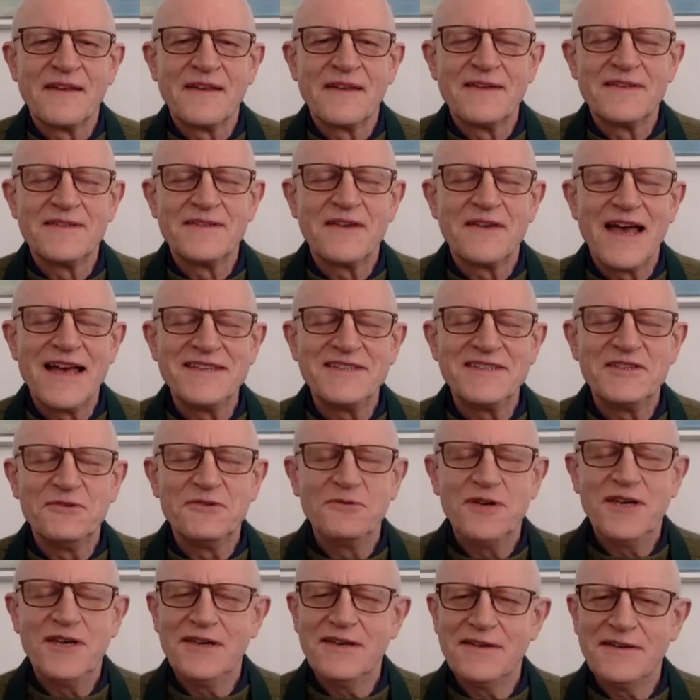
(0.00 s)
So as
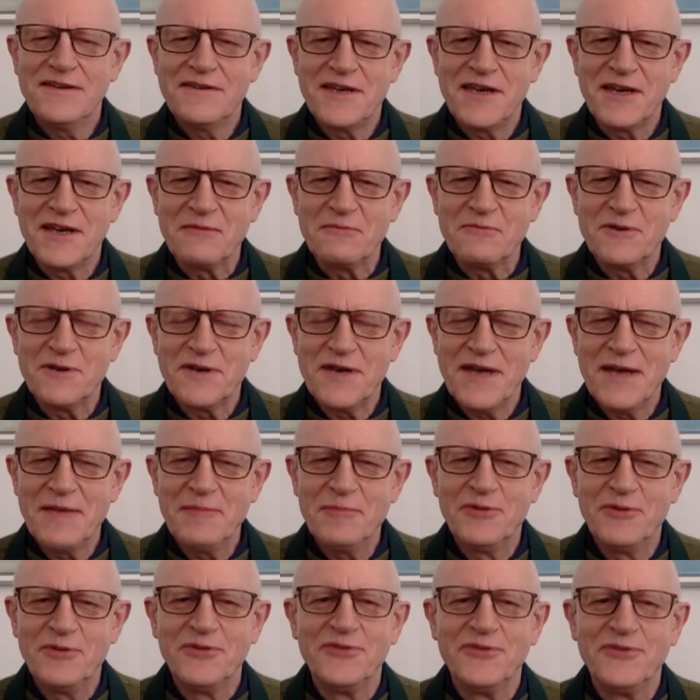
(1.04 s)
you hear that, what
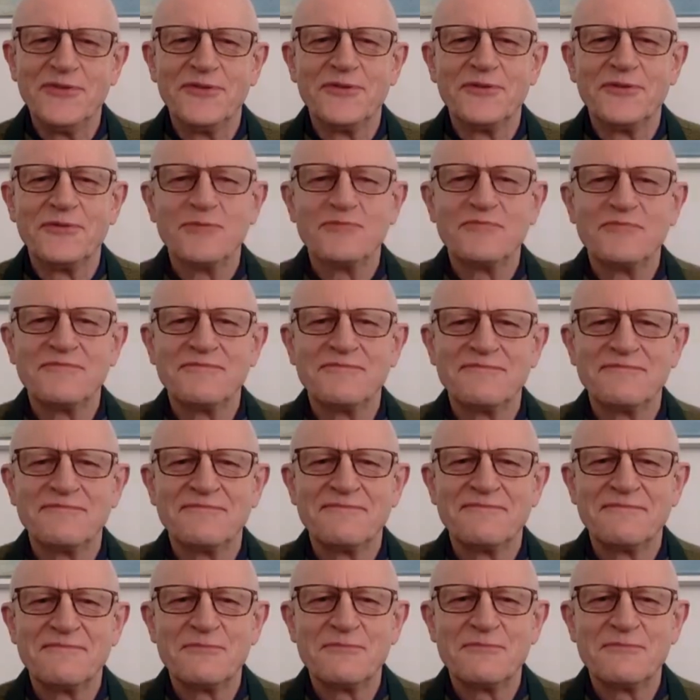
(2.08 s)
happens?
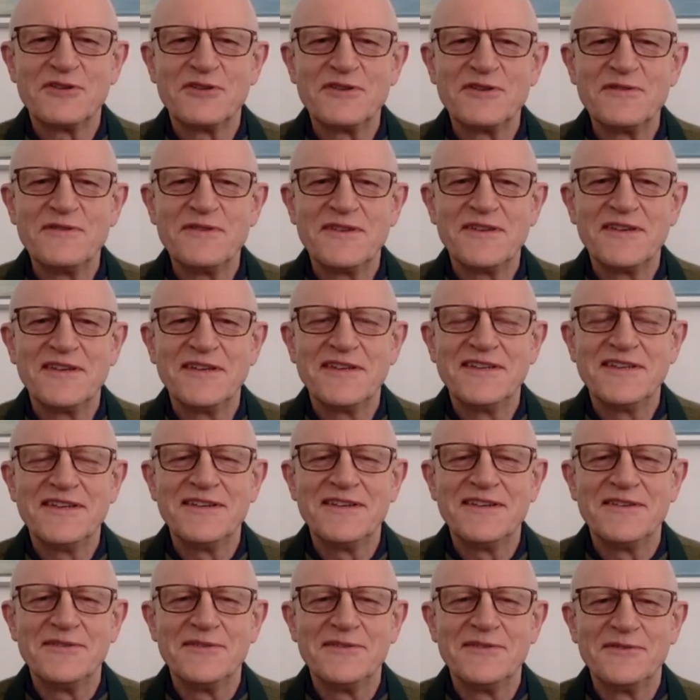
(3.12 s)
What do you think it
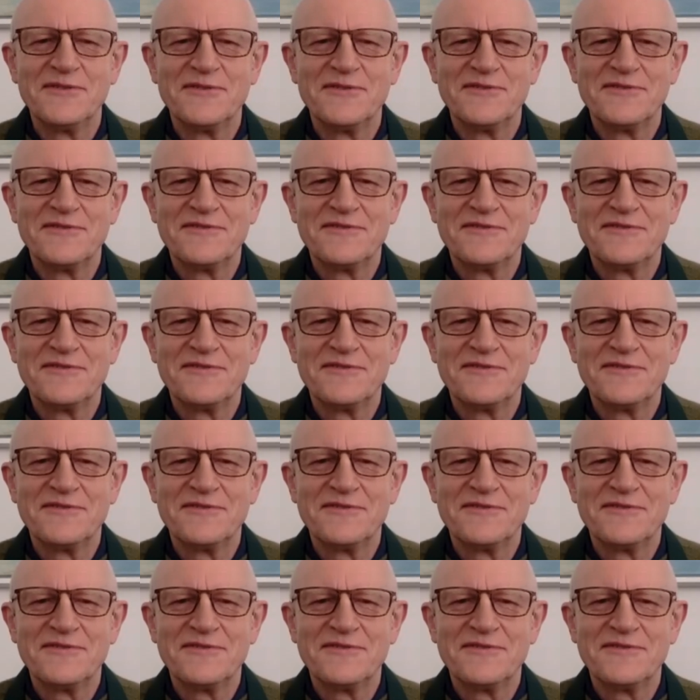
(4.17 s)
is?